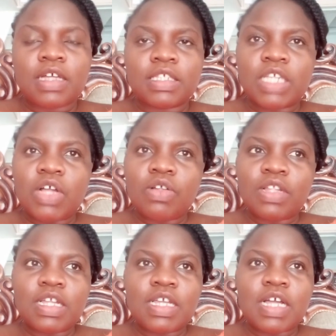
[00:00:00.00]

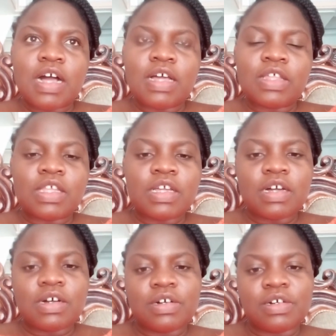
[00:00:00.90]
Secondly, I think
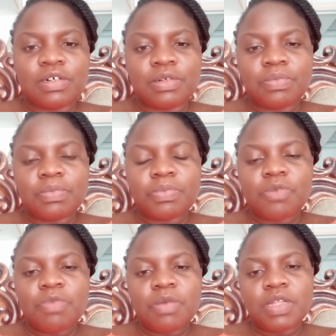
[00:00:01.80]

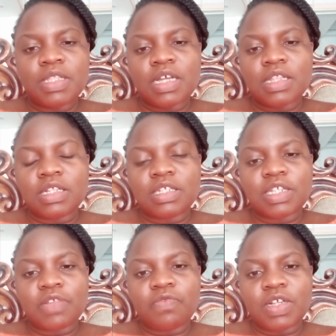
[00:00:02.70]
probably the other
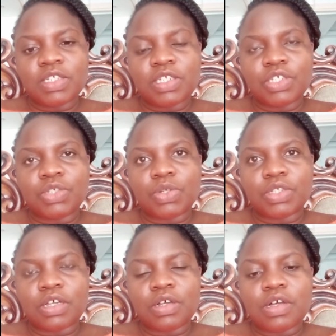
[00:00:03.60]
disadvantage
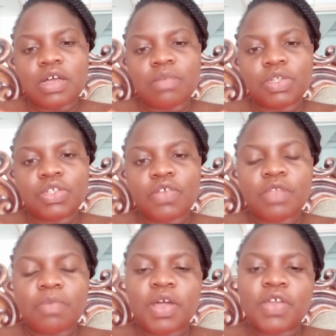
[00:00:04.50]
was a bit of
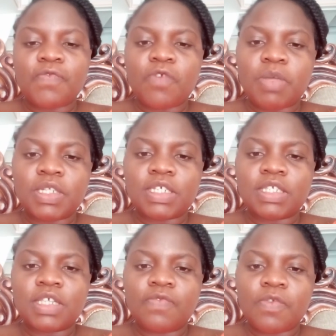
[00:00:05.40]
the
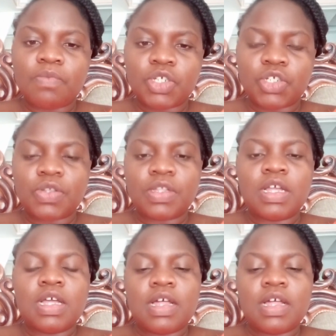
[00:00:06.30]
bioinformatics information